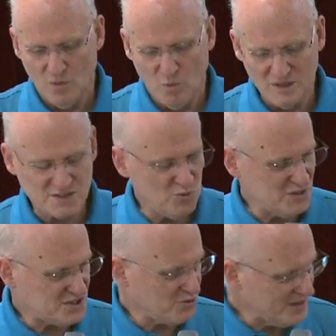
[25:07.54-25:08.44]

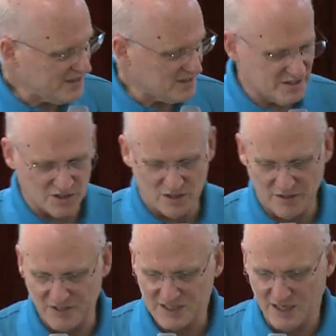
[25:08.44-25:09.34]
What's critical in
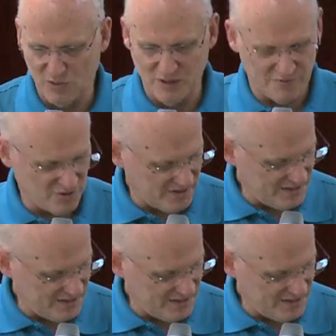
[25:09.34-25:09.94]
all of this, however,